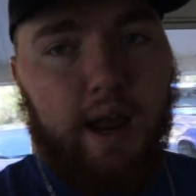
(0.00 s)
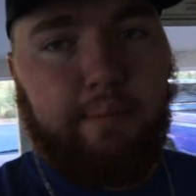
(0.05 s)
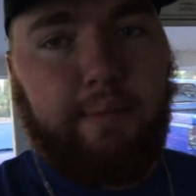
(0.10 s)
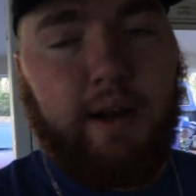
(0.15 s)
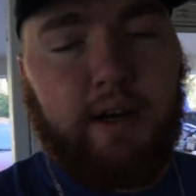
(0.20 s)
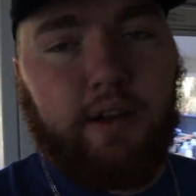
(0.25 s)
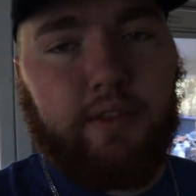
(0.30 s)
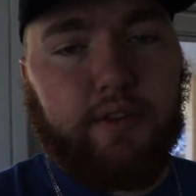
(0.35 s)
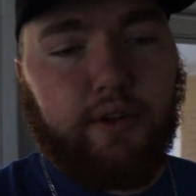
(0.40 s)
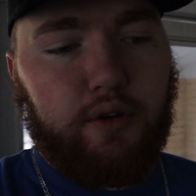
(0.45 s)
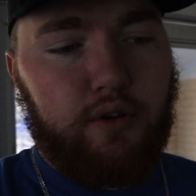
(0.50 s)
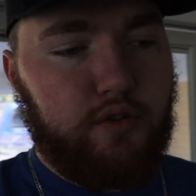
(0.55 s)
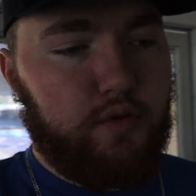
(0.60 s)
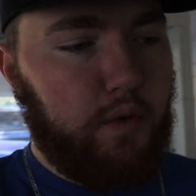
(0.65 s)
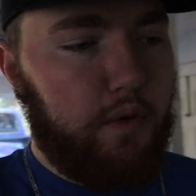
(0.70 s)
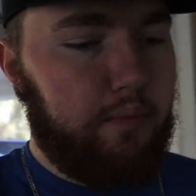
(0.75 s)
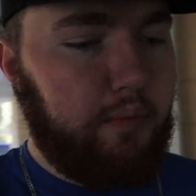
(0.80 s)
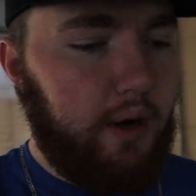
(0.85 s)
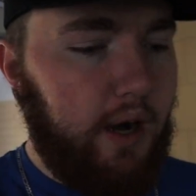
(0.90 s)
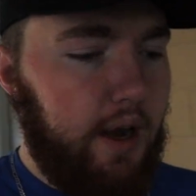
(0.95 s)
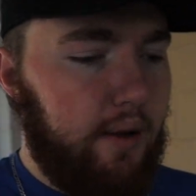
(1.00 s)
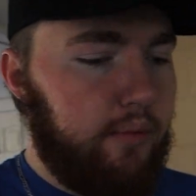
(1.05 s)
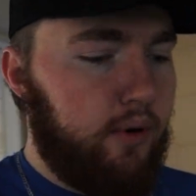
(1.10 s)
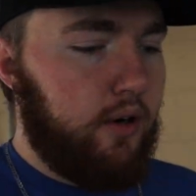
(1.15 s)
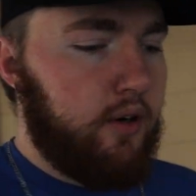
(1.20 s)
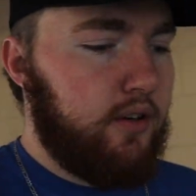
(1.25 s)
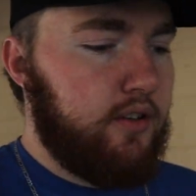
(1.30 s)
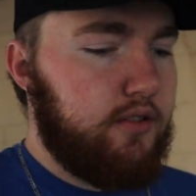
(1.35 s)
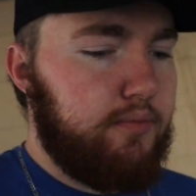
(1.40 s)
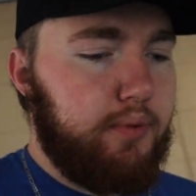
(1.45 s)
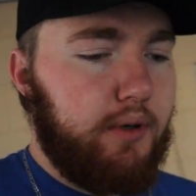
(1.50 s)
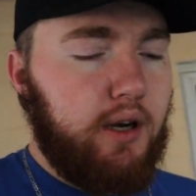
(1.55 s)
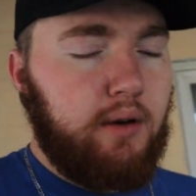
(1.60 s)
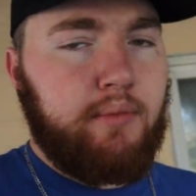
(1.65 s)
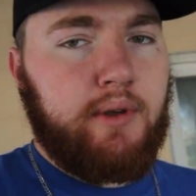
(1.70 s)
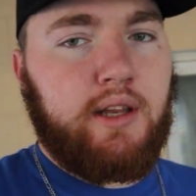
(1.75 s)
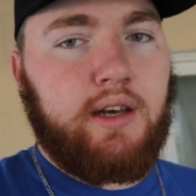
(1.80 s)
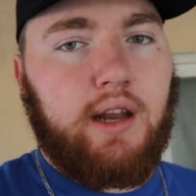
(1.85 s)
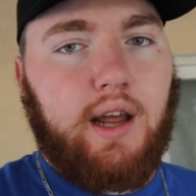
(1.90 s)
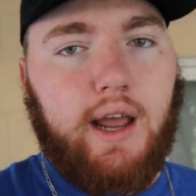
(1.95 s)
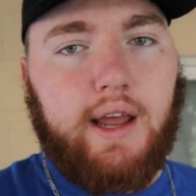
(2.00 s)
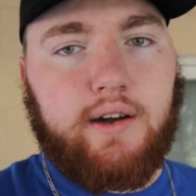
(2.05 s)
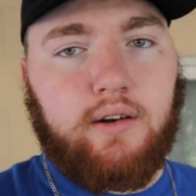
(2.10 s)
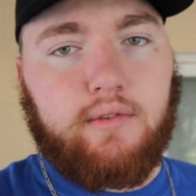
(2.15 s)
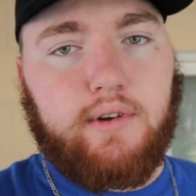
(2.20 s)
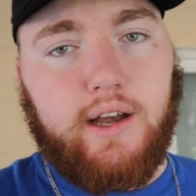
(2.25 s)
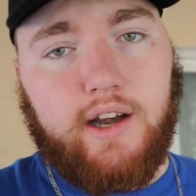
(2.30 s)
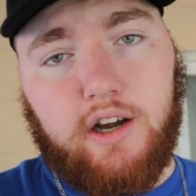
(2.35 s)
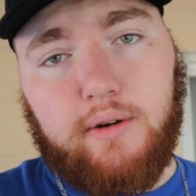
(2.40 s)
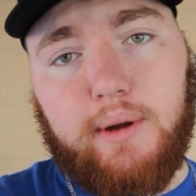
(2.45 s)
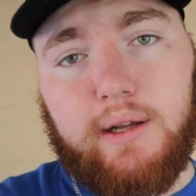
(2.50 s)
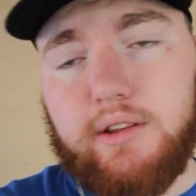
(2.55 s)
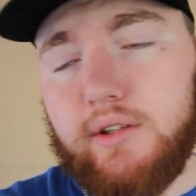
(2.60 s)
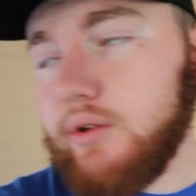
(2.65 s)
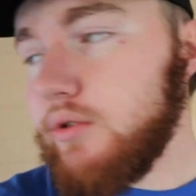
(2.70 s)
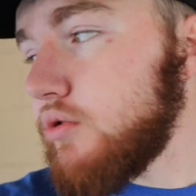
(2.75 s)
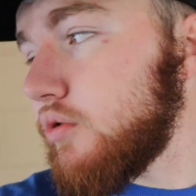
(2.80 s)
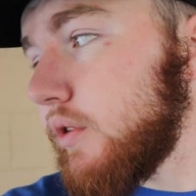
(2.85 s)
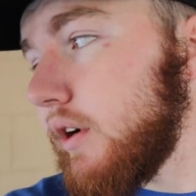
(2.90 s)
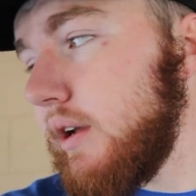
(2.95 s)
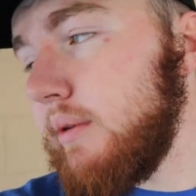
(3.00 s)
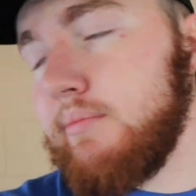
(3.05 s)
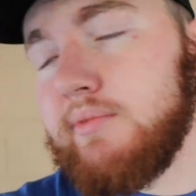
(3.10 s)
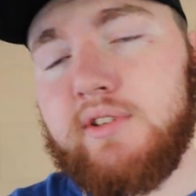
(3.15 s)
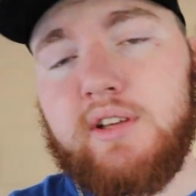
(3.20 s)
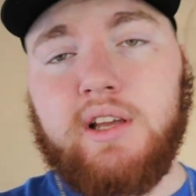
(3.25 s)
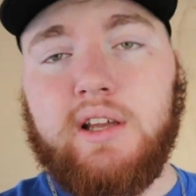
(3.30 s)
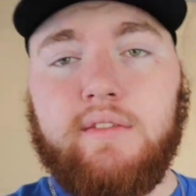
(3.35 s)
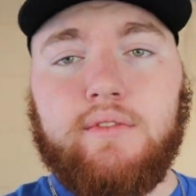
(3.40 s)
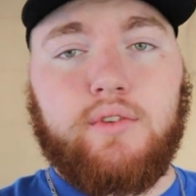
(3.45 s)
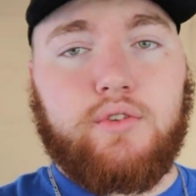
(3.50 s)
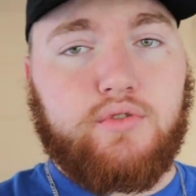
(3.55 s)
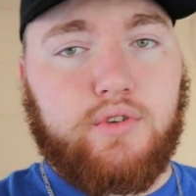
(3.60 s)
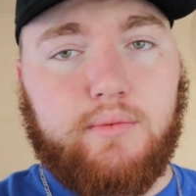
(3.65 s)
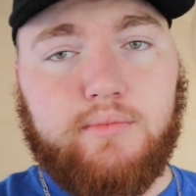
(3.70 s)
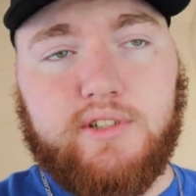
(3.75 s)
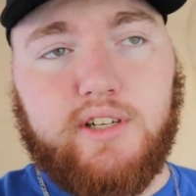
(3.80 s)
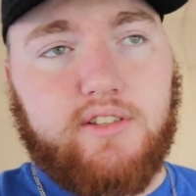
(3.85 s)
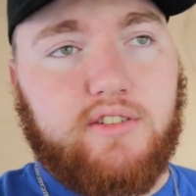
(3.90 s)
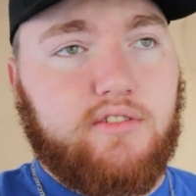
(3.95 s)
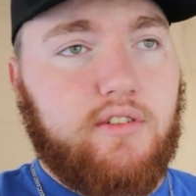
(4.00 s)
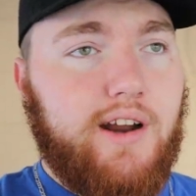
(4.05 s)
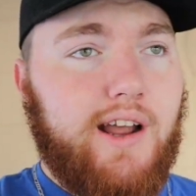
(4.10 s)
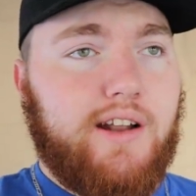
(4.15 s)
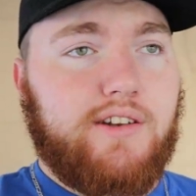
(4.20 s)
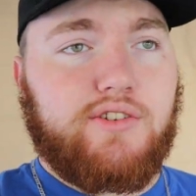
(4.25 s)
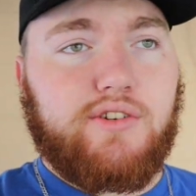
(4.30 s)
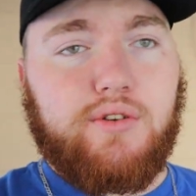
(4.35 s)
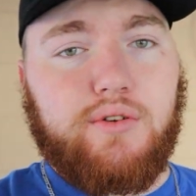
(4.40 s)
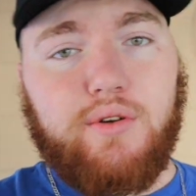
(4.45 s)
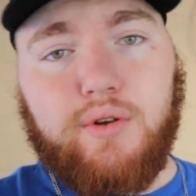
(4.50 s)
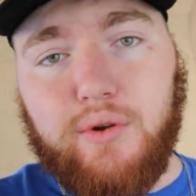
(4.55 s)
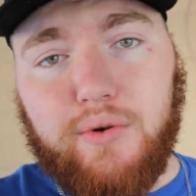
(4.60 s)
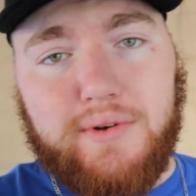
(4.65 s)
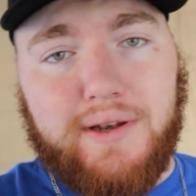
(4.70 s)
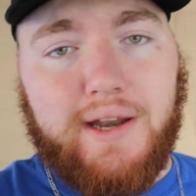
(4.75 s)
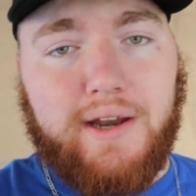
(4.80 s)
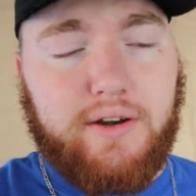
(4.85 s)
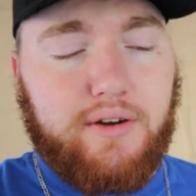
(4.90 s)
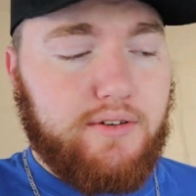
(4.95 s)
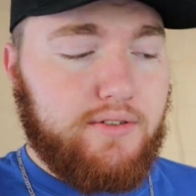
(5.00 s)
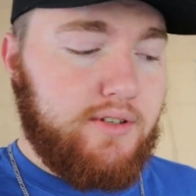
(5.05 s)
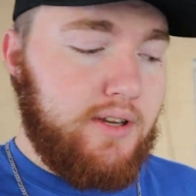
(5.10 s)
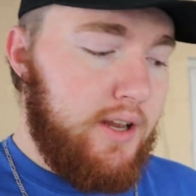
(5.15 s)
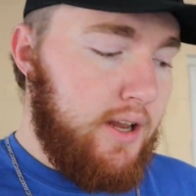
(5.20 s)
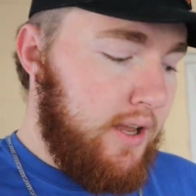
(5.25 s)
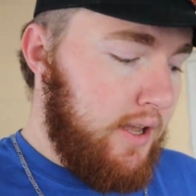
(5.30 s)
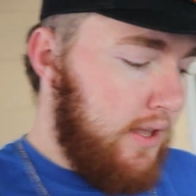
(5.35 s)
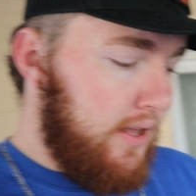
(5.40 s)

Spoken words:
I mounted those with pry bars, but I mean, I don't care about those rims. Those rims get scratched. Who cares?